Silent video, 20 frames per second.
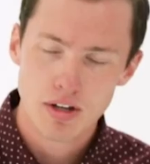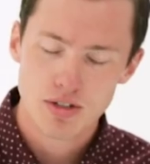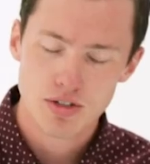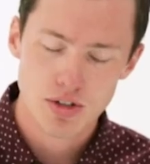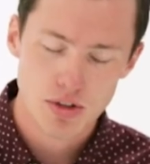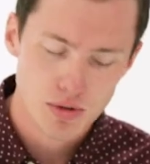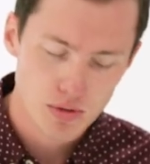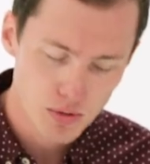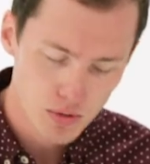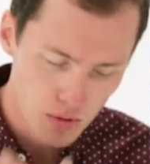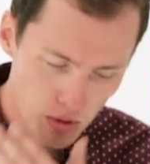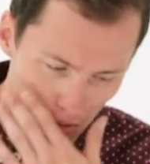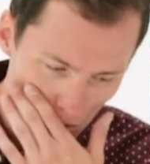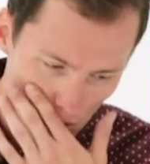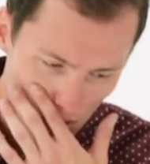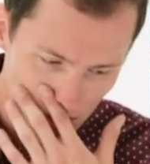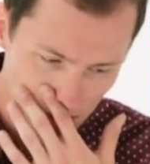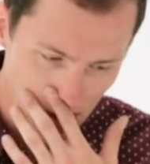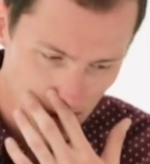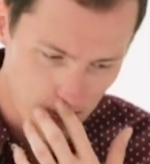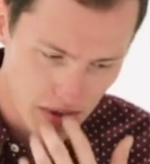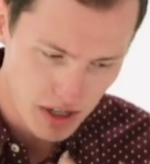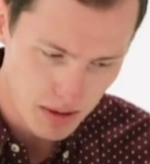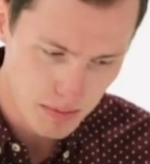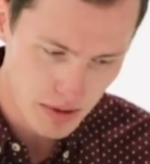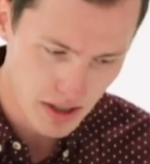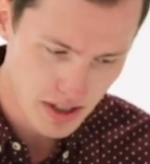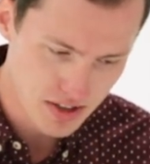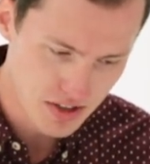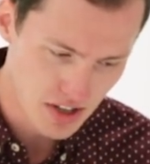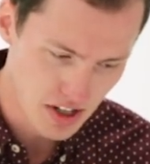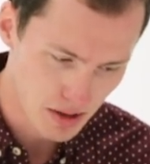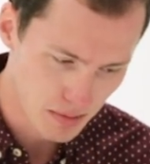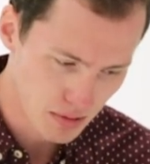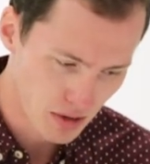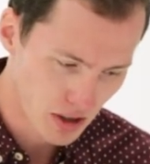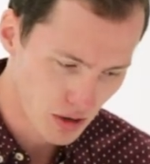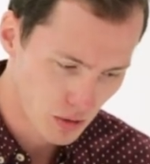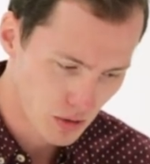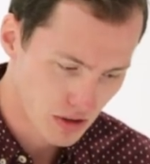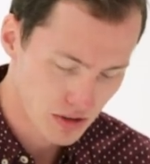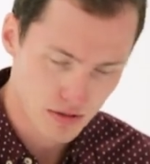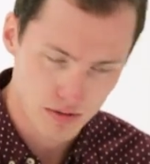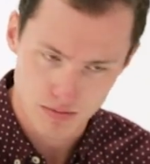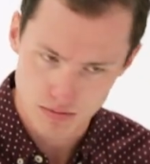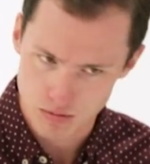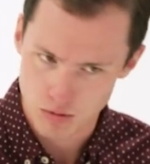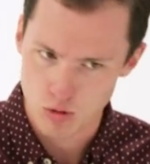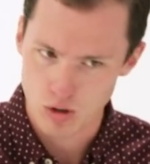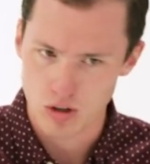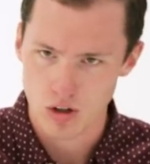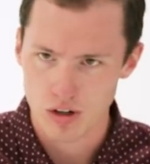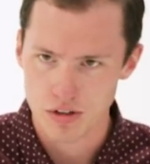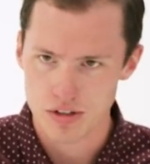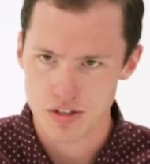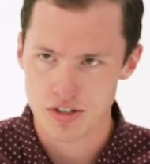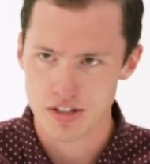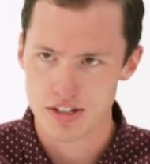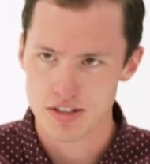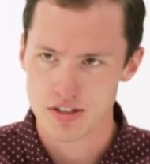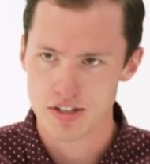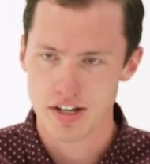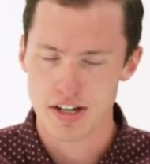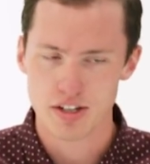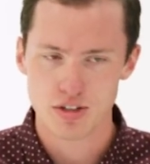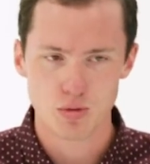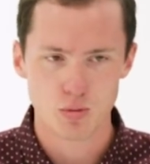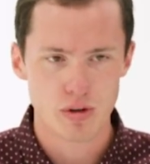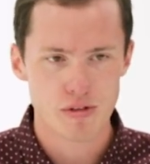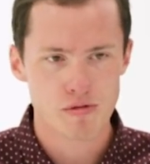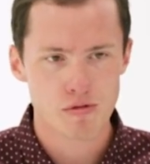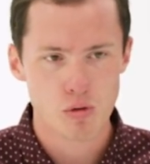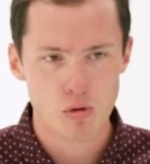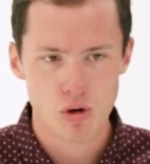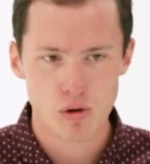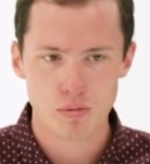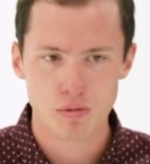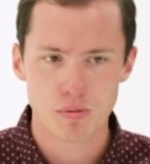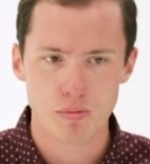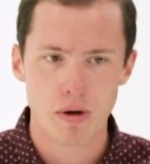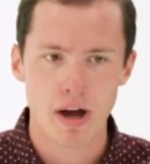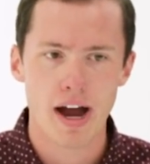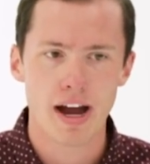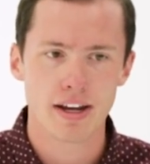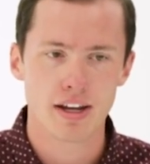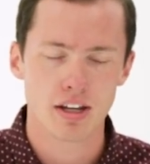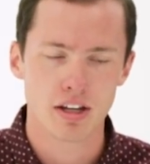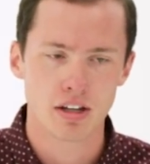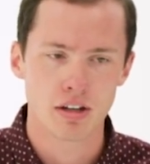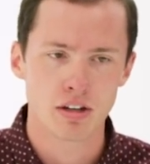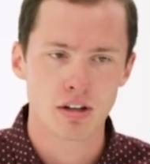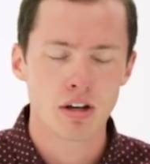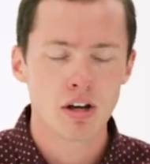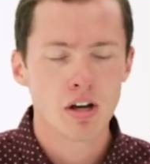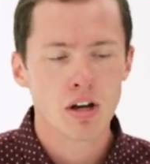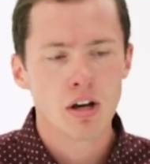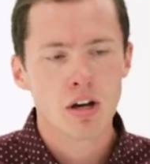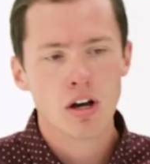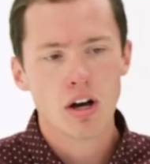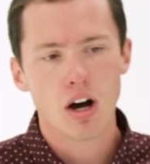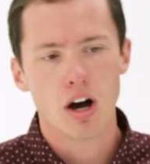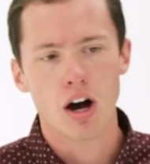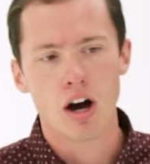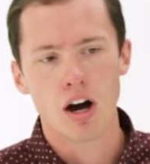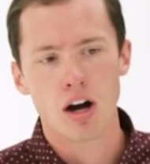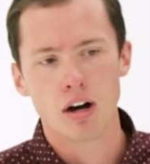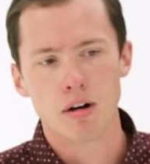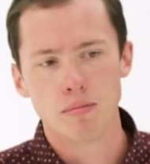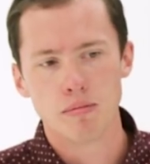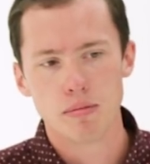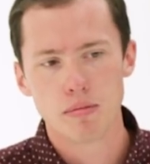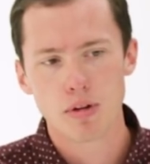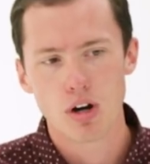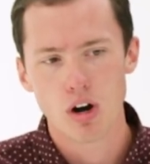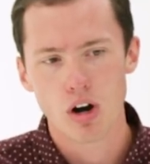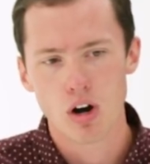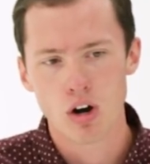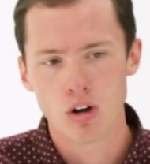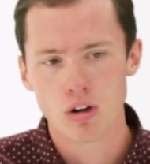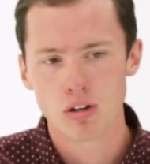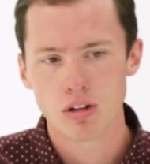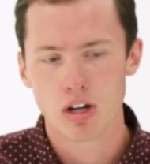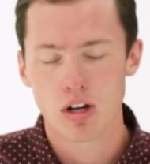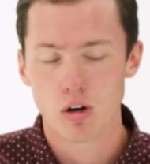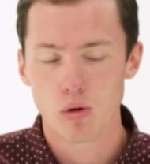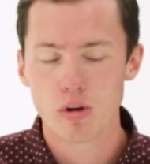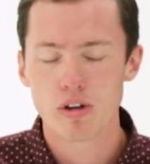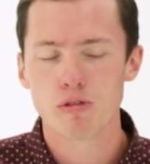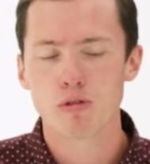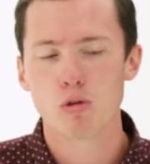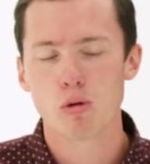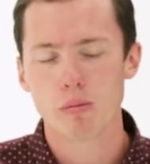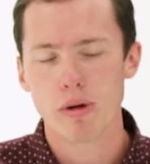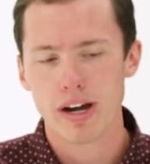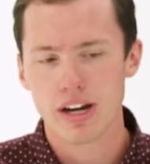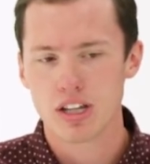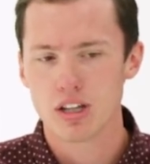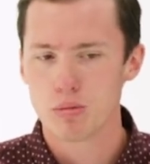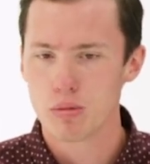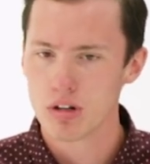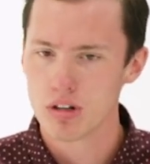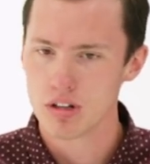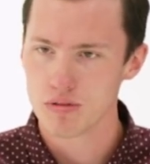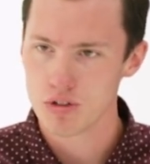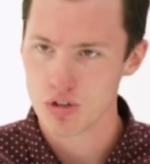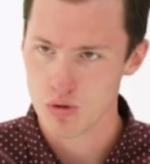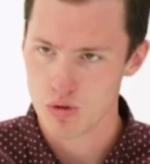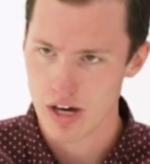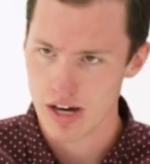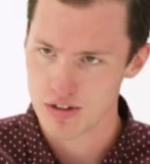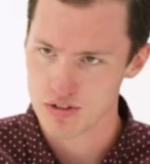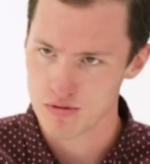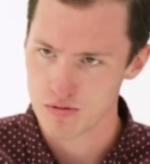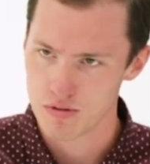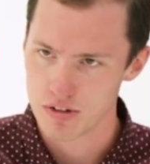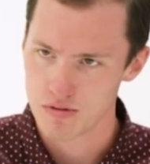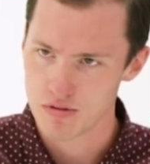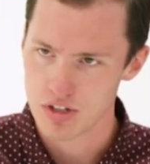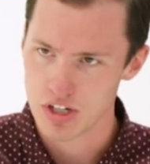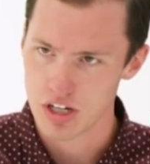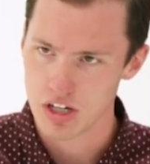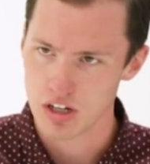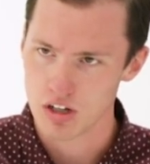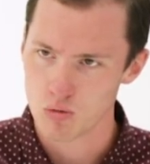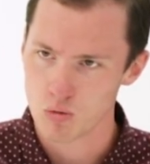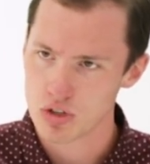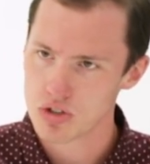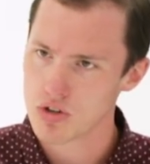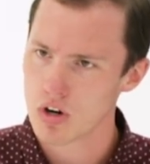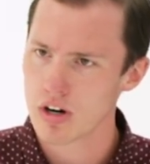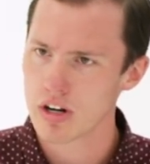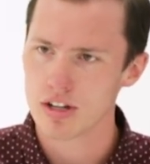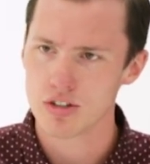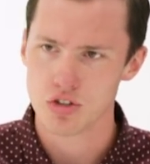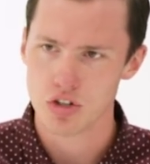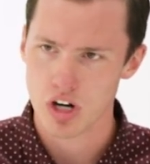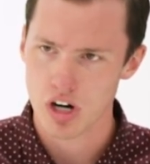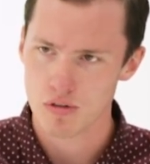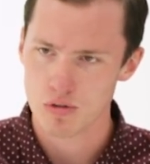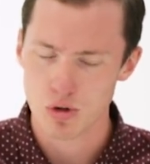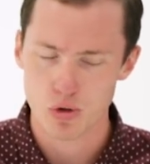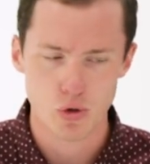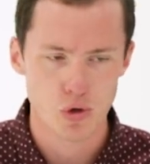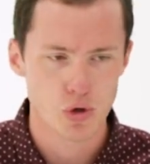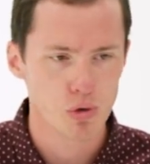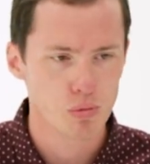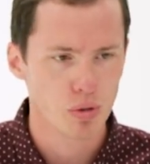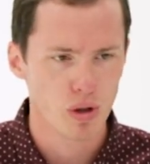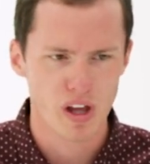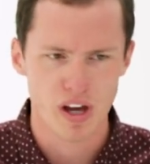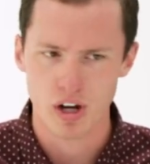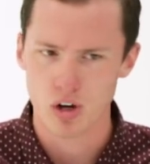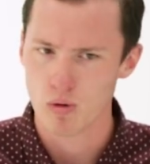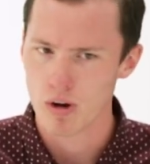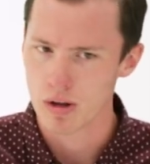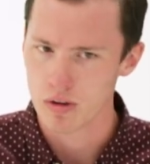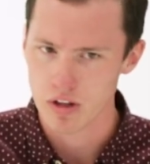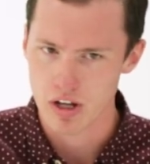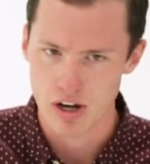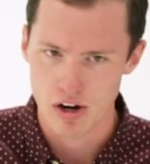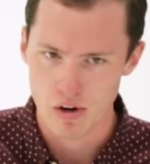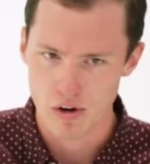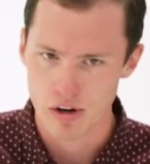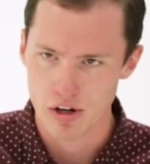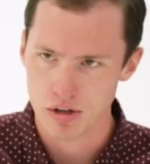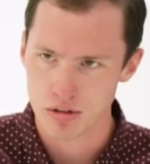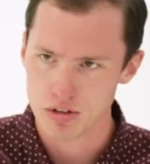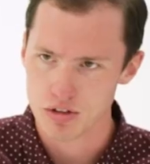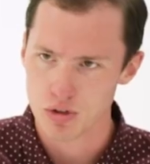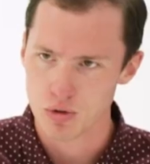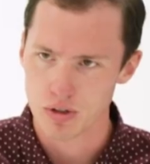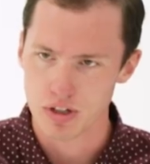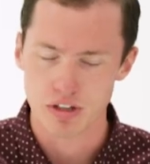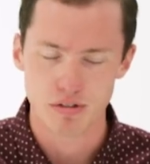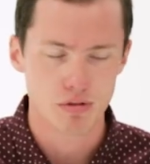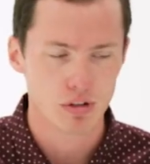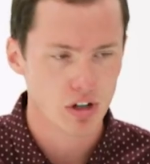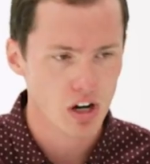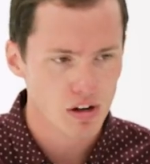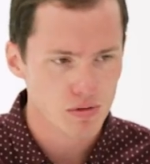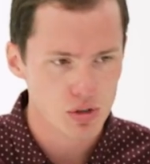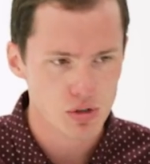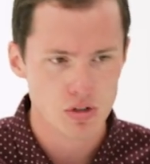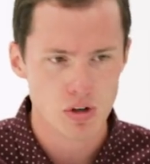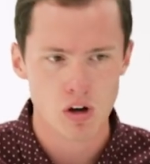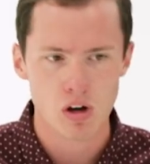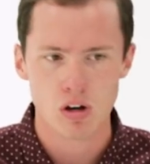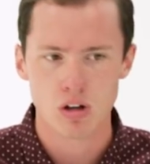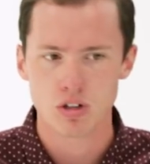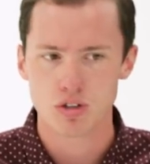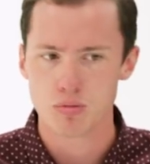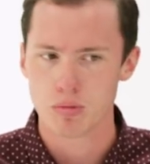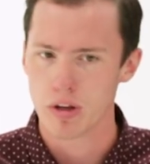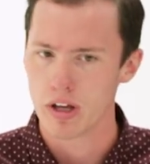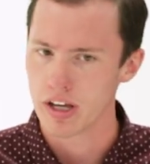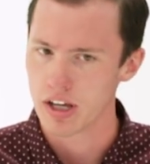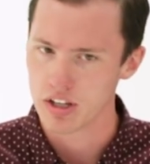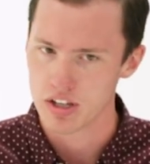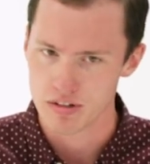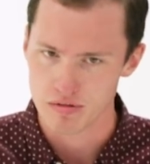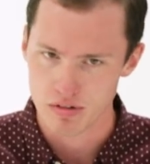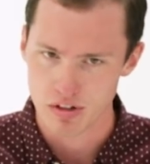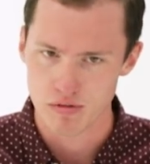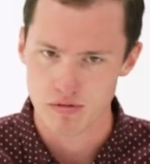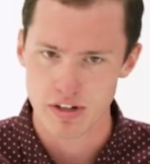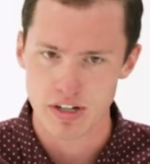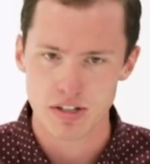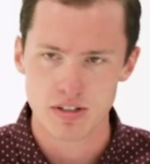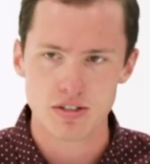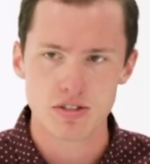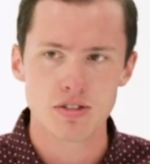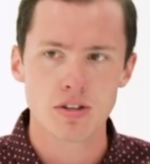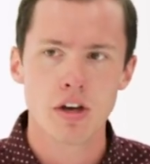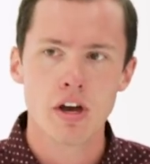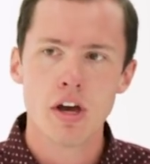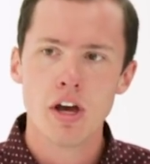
So one of my main bands that I play with, were called the Sunsets. We formed back in um, early, uh, we formed back in the middle of 2015, and we started as a cover group playing around the area, doing different cover songs, playing at different events.